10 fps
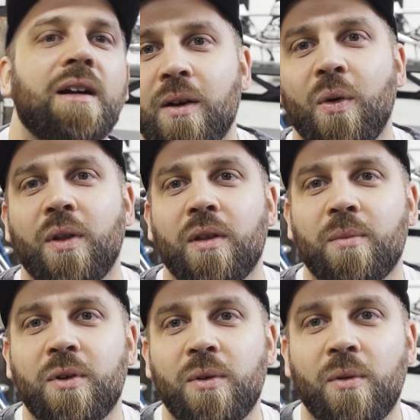with some
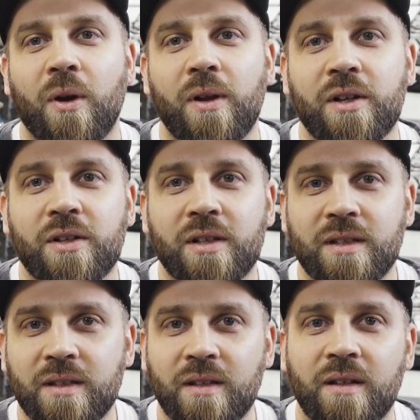cool rolling
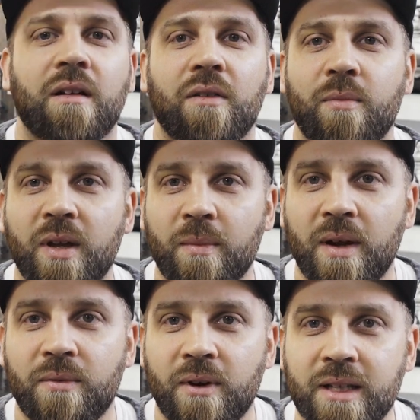shots of me and
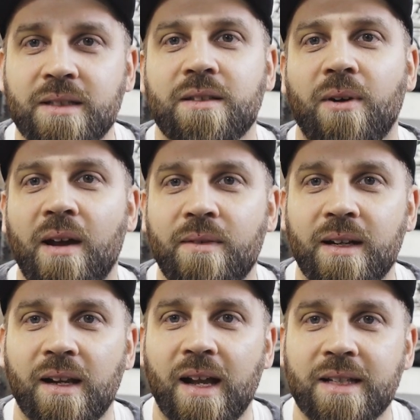my friends driving
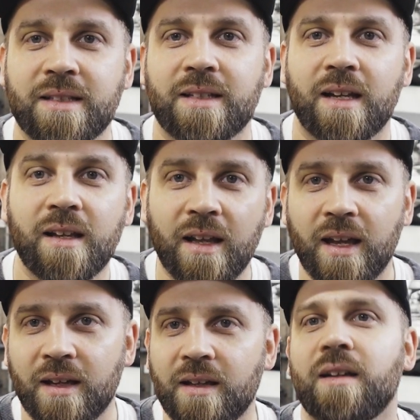the last sunny
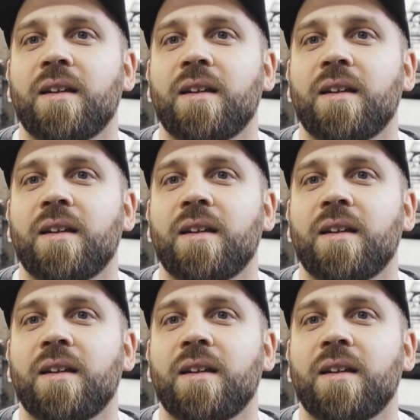day